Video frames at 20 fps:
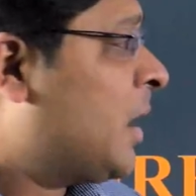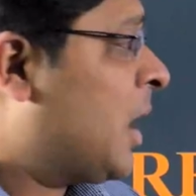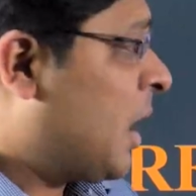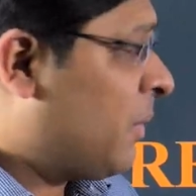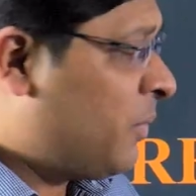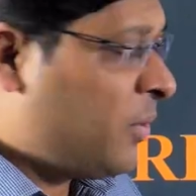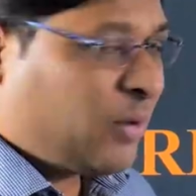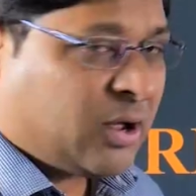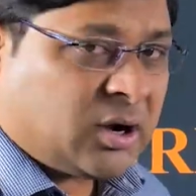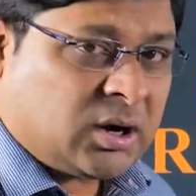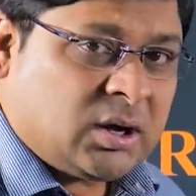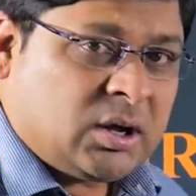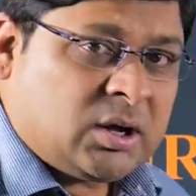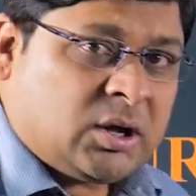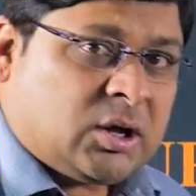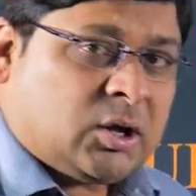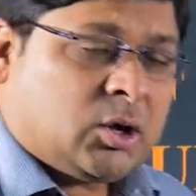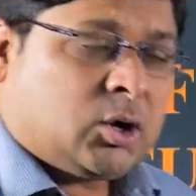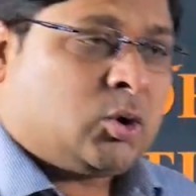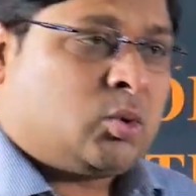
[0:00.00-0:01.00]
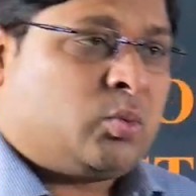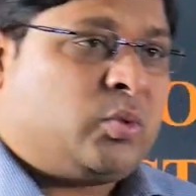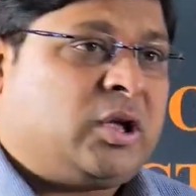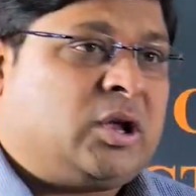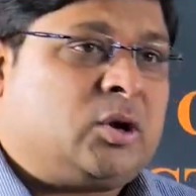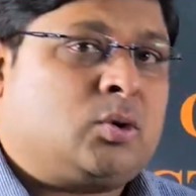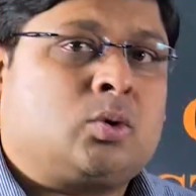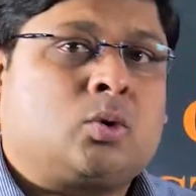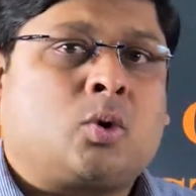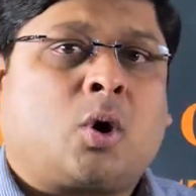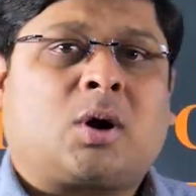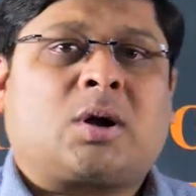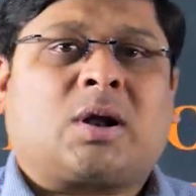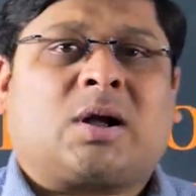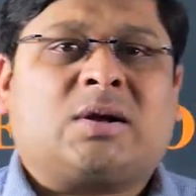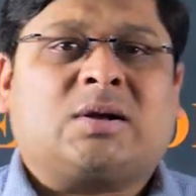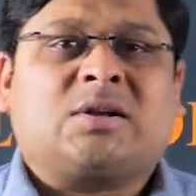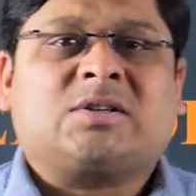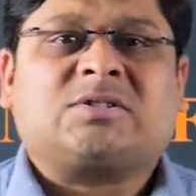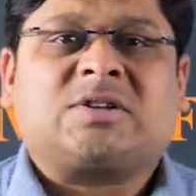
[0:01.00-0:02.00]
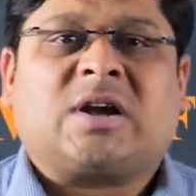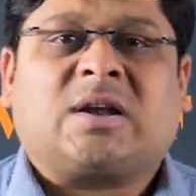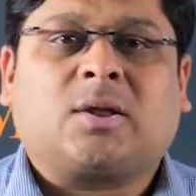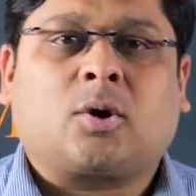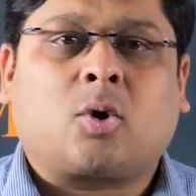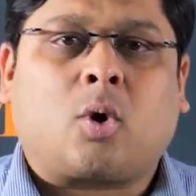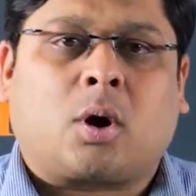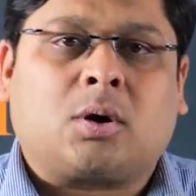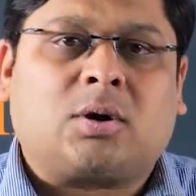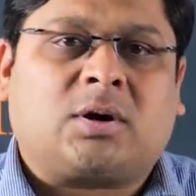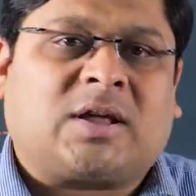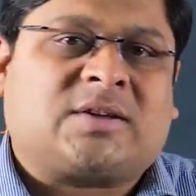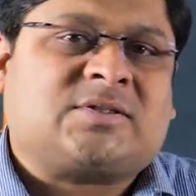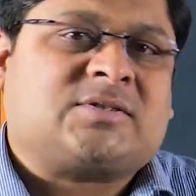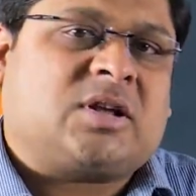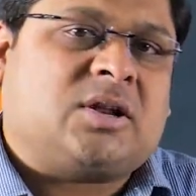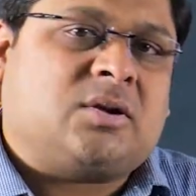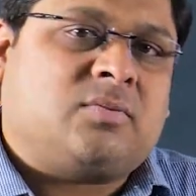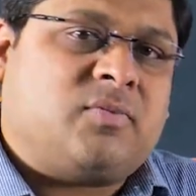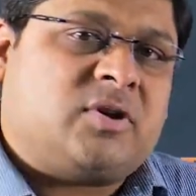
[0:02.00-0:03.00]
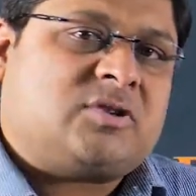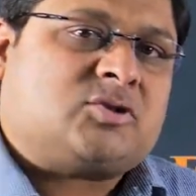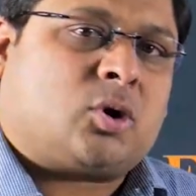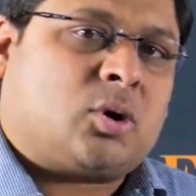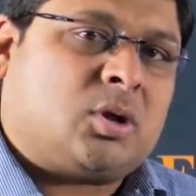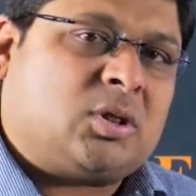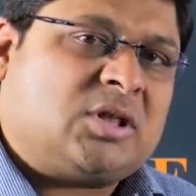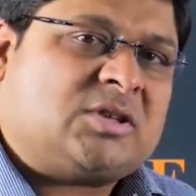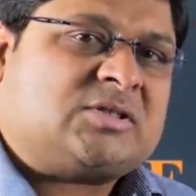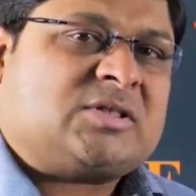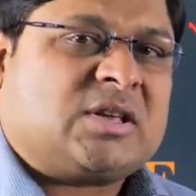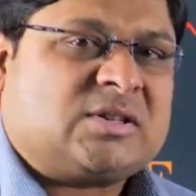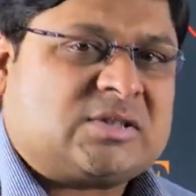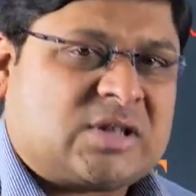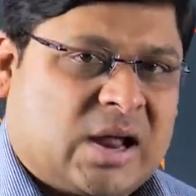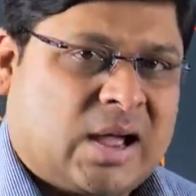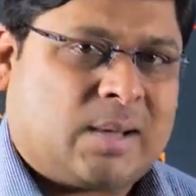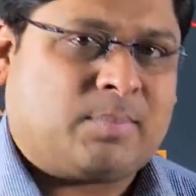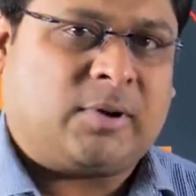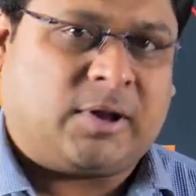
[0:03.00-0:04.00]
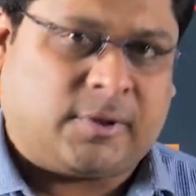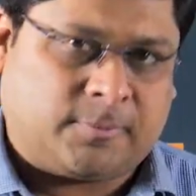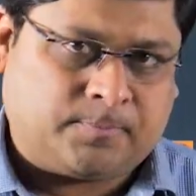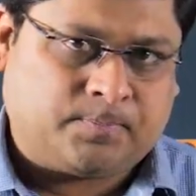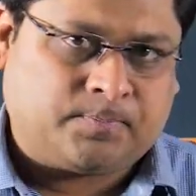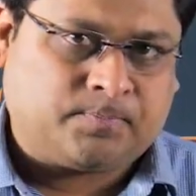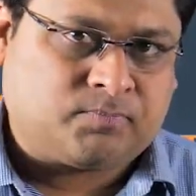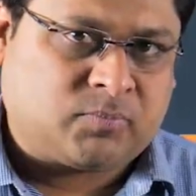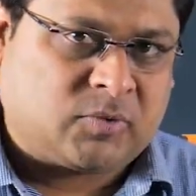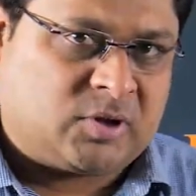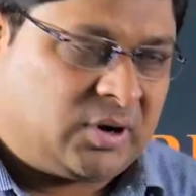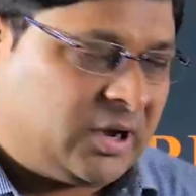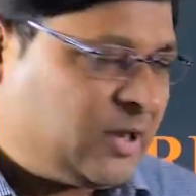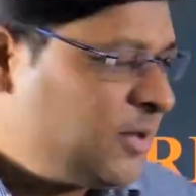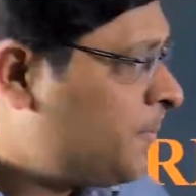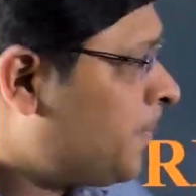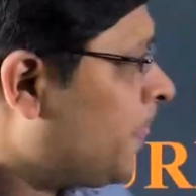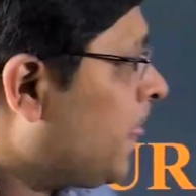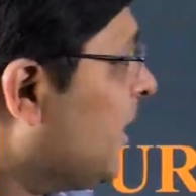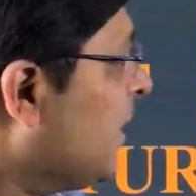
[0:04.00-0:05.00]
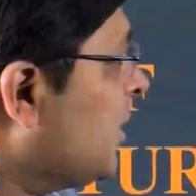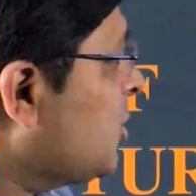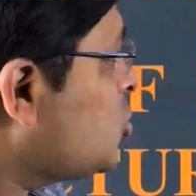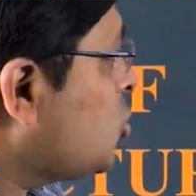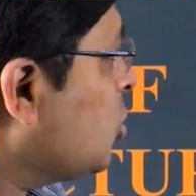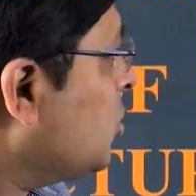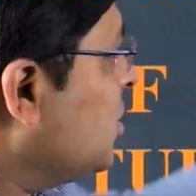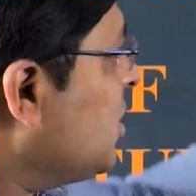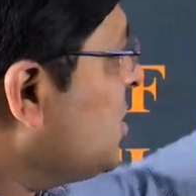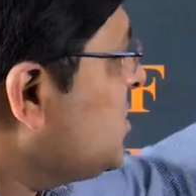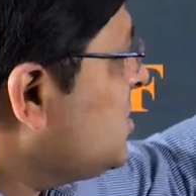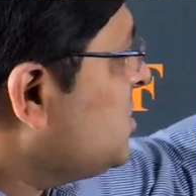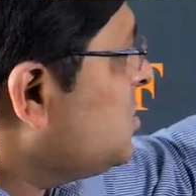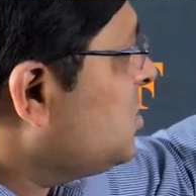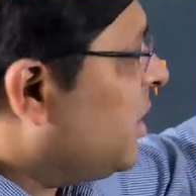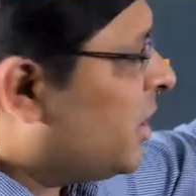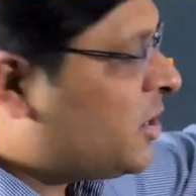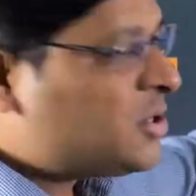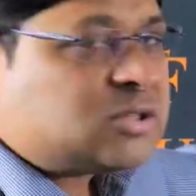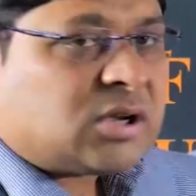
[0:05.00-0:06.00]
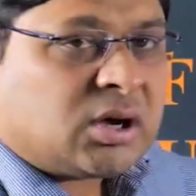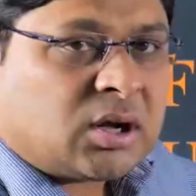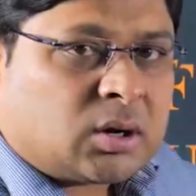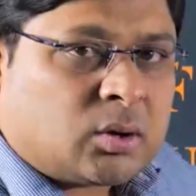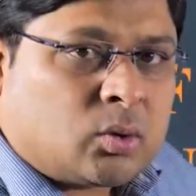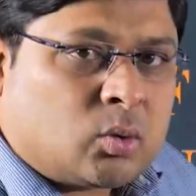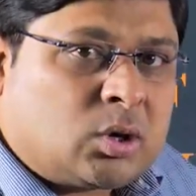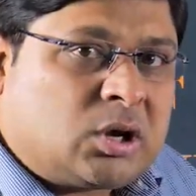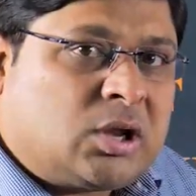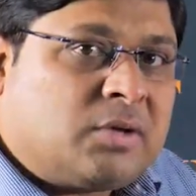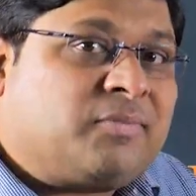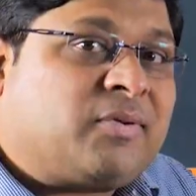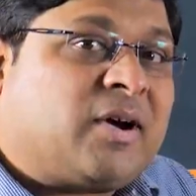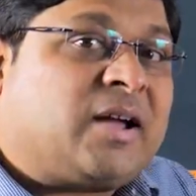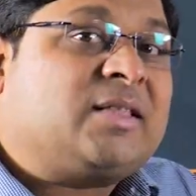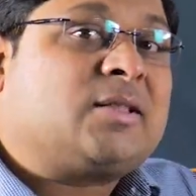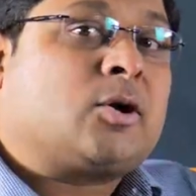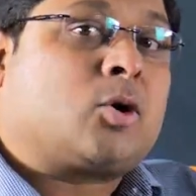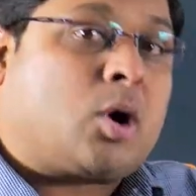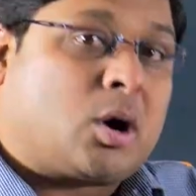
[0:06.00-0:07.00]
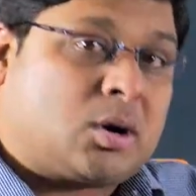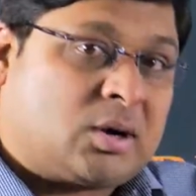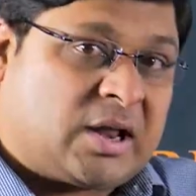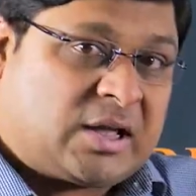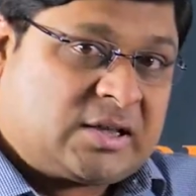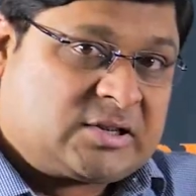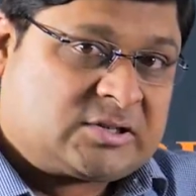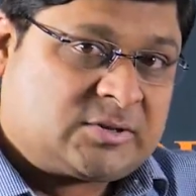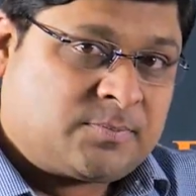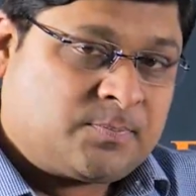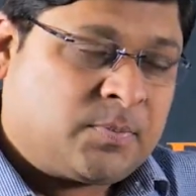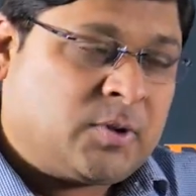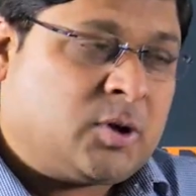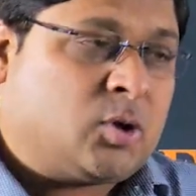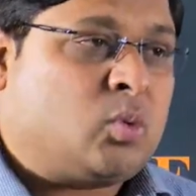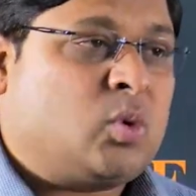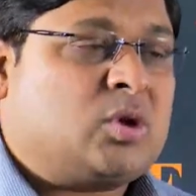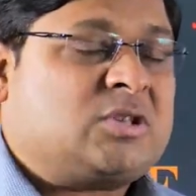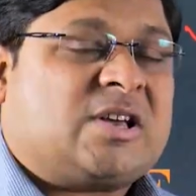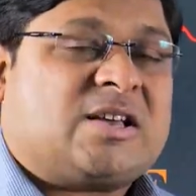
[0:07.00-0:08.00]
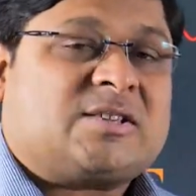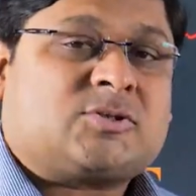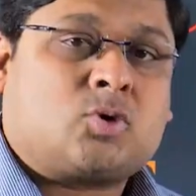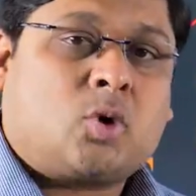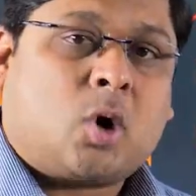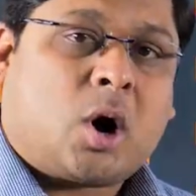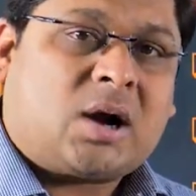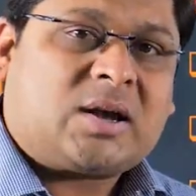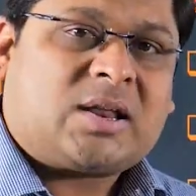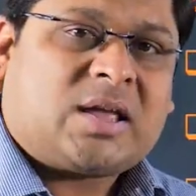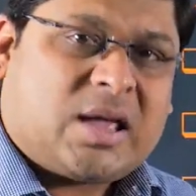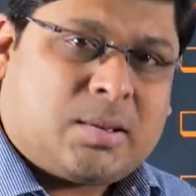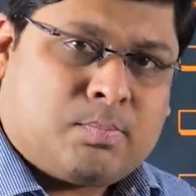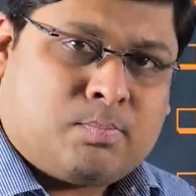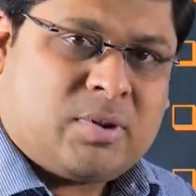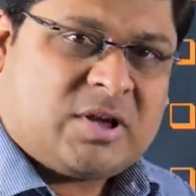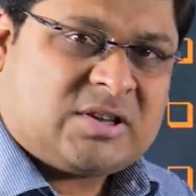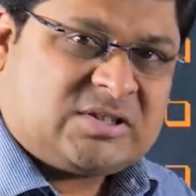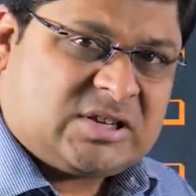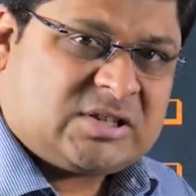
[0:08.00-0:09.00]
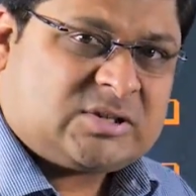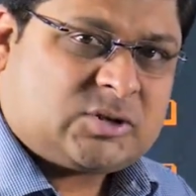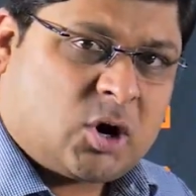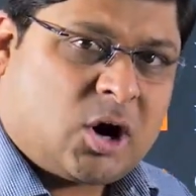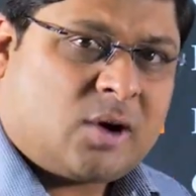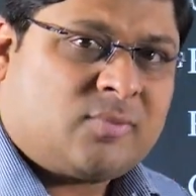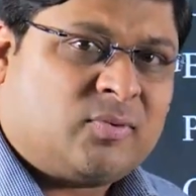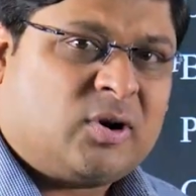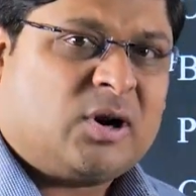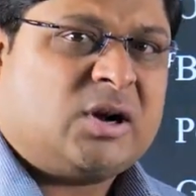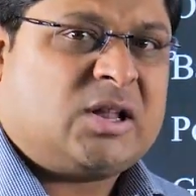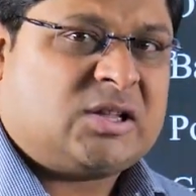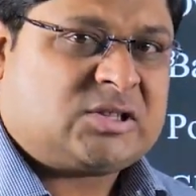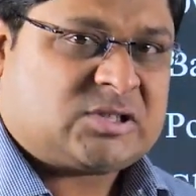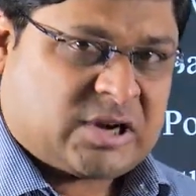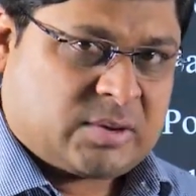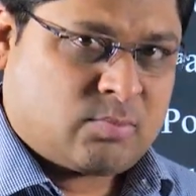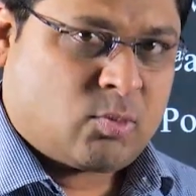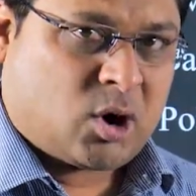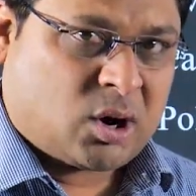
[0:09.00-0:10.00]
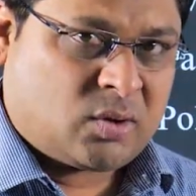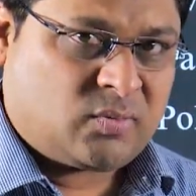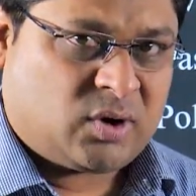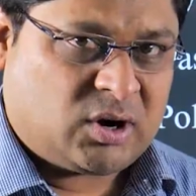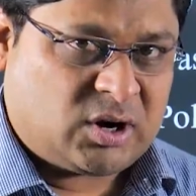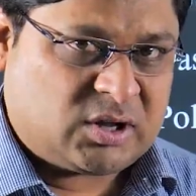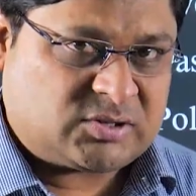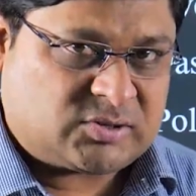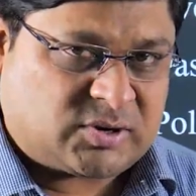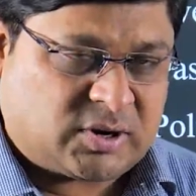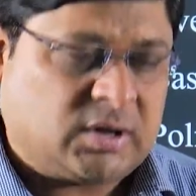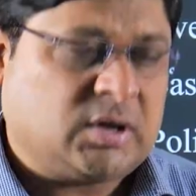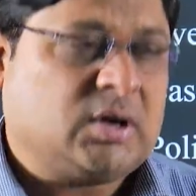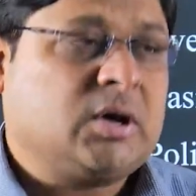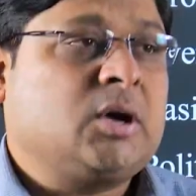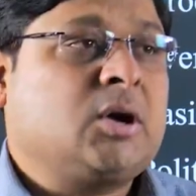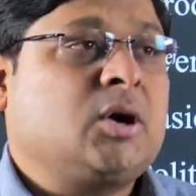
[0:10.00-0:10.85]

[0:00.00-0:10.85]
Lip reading: However, we do not understand the context in which all these things are happening, right? So this lecture would define the context, which has got a basis of world history, modern world history.